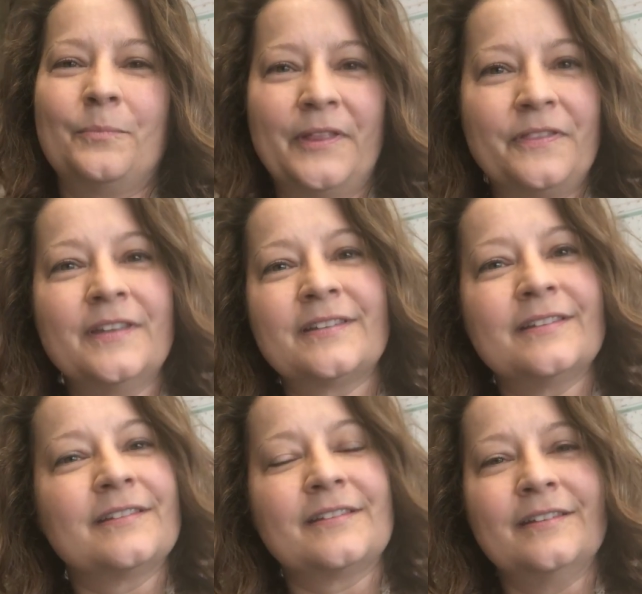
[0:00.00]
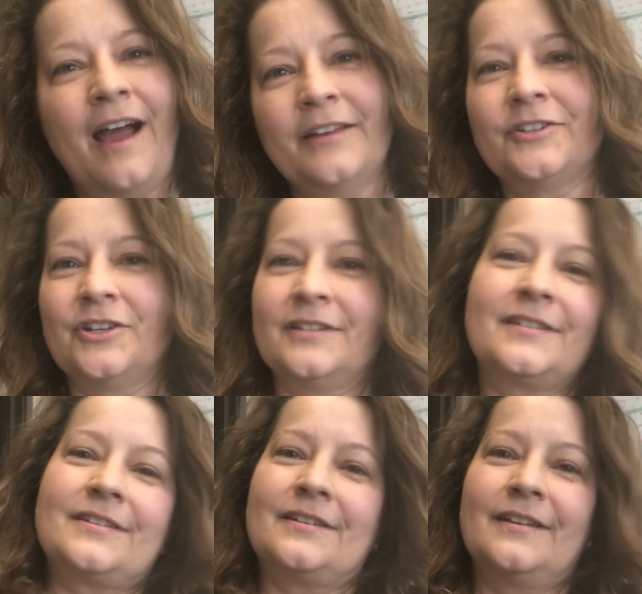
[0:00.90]
But this is not
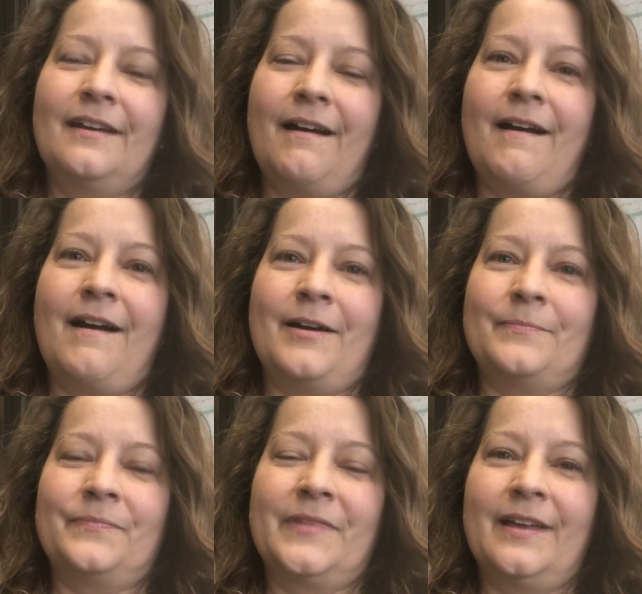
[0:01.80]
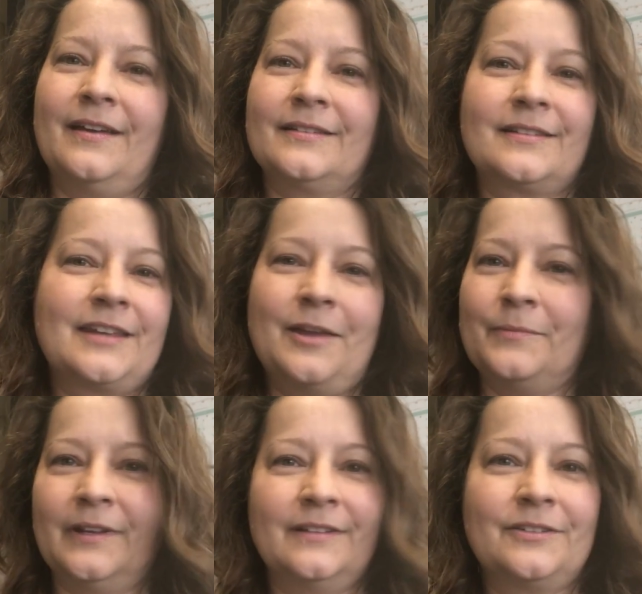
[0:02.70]
just a
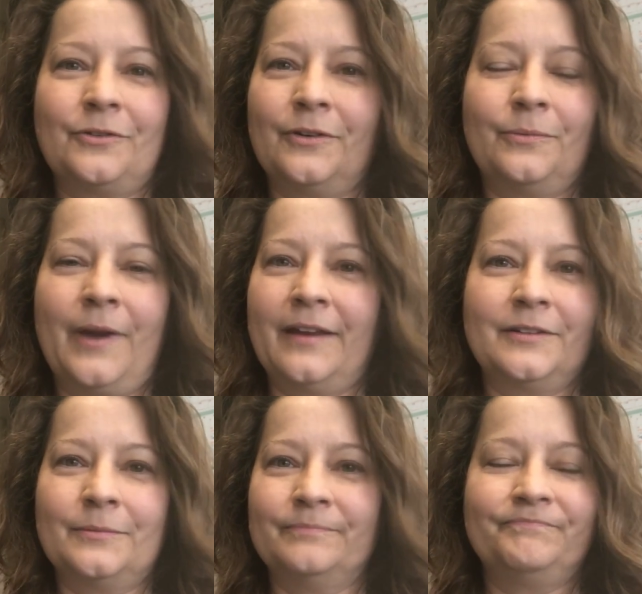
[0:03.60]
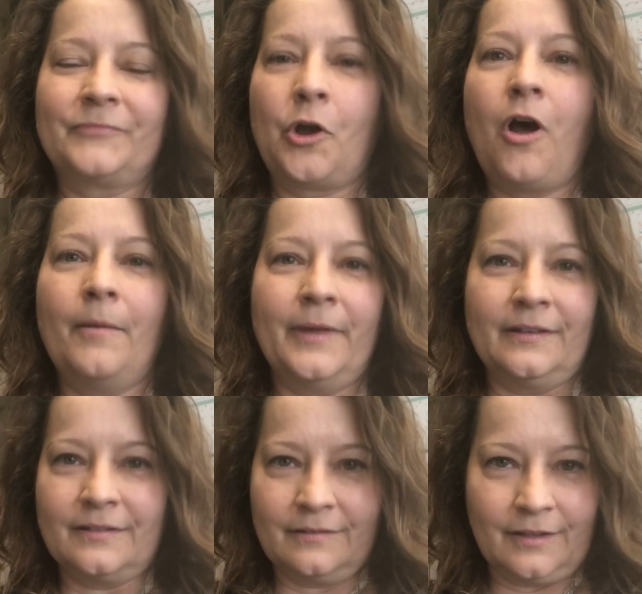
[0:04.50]
statement or a random
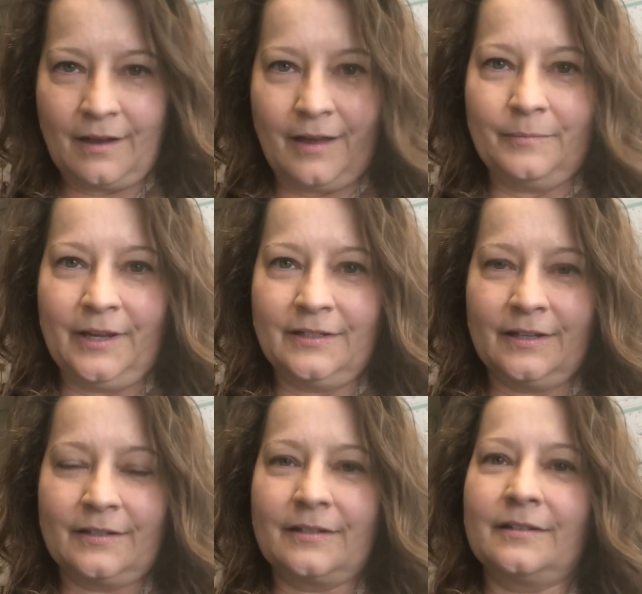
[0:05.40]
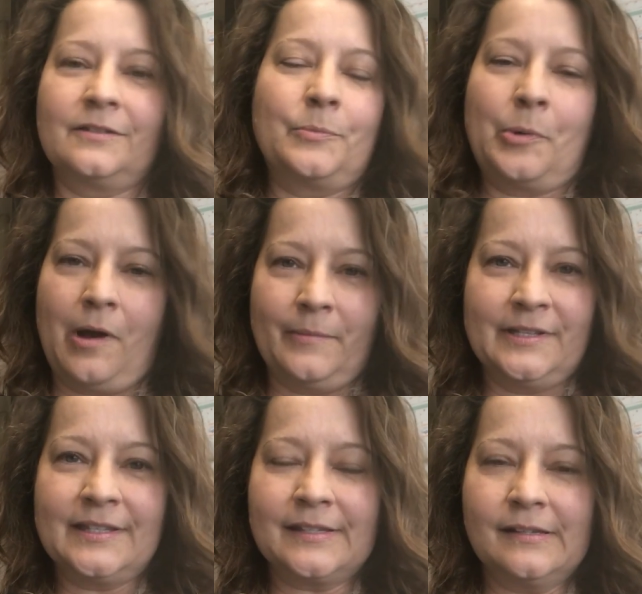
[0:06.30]
comment that God made to us. This is a
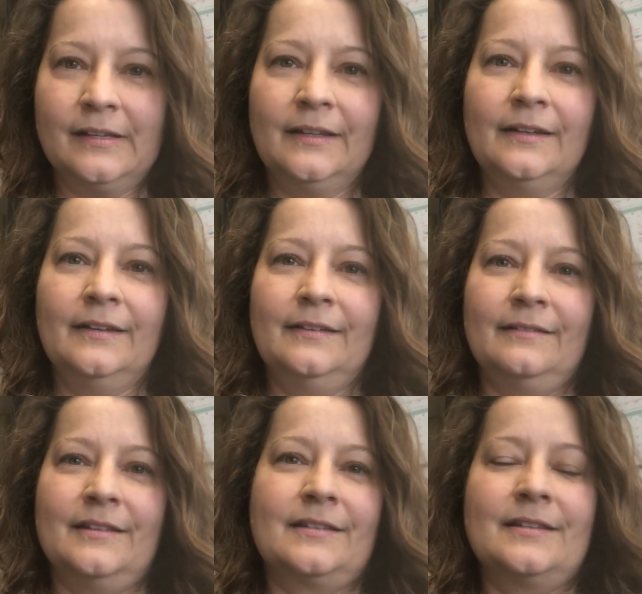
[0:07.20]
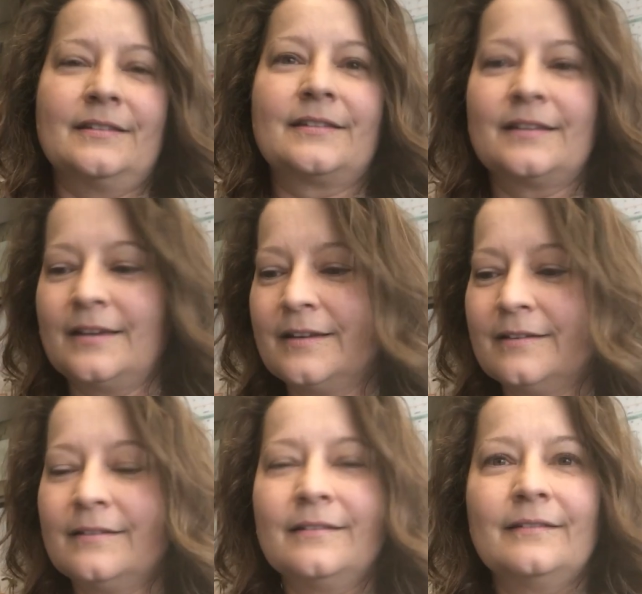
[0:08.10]
promise. This is
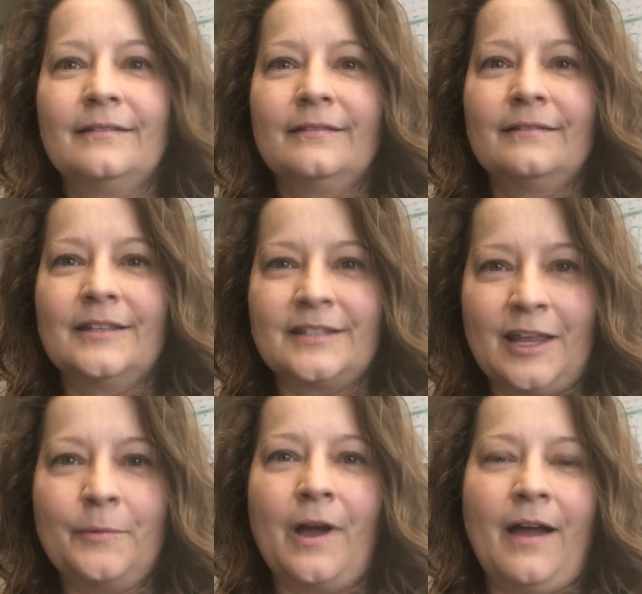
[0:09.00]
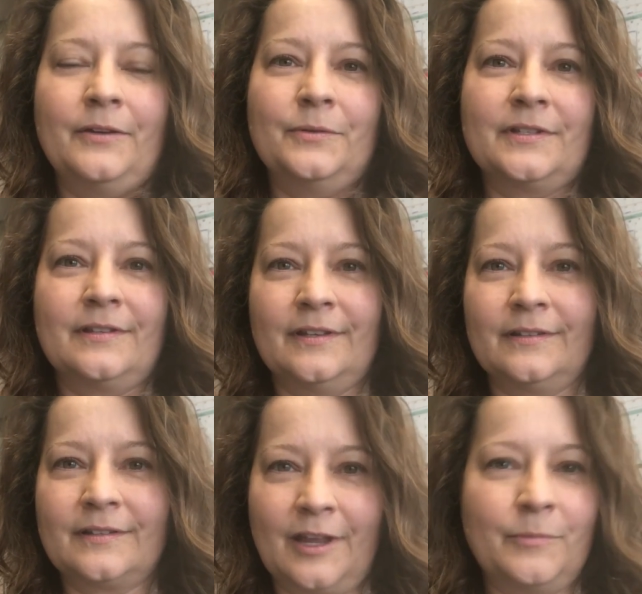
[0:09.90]
the same God who is the
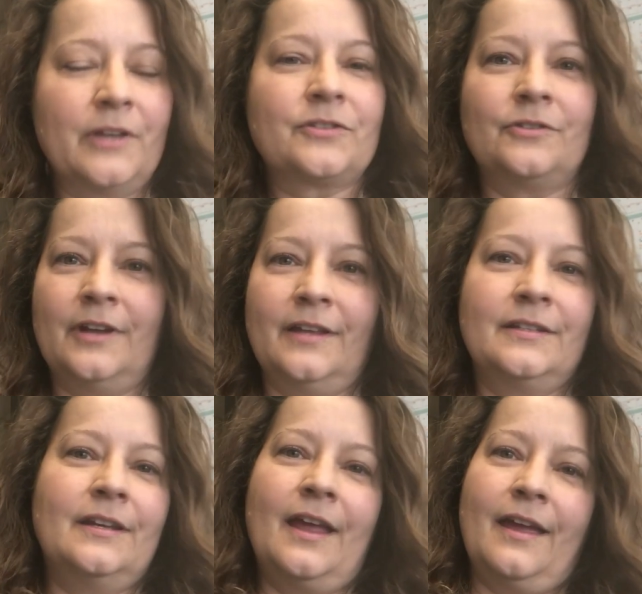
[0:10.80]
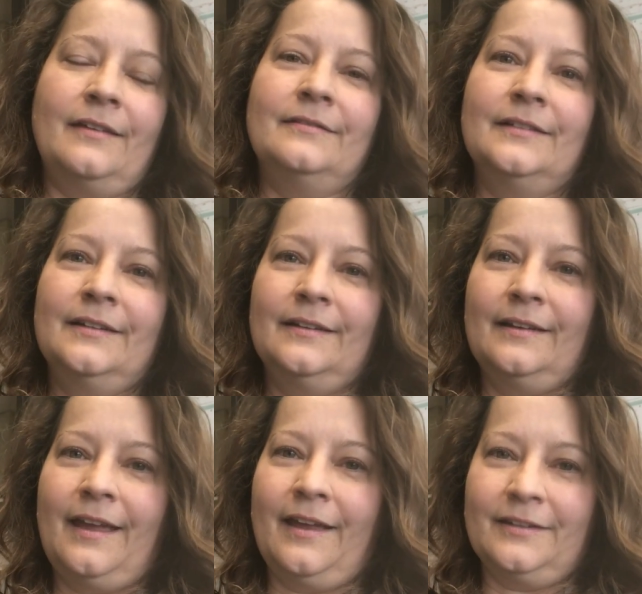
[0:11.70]
same yesterday, today,
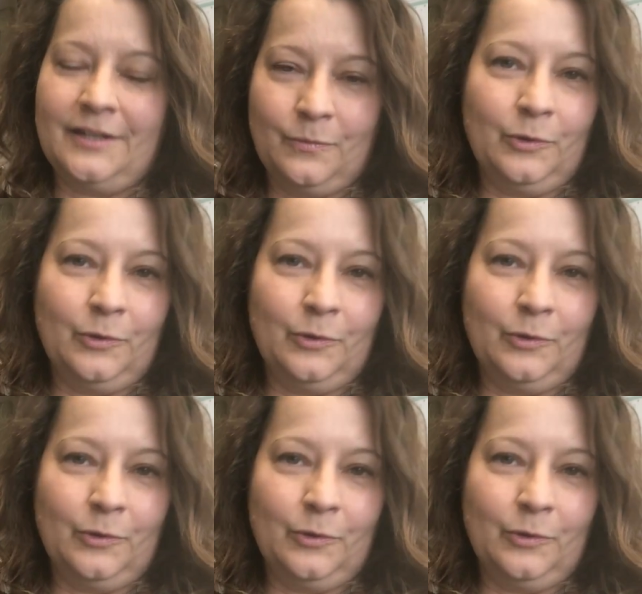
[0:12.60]
and he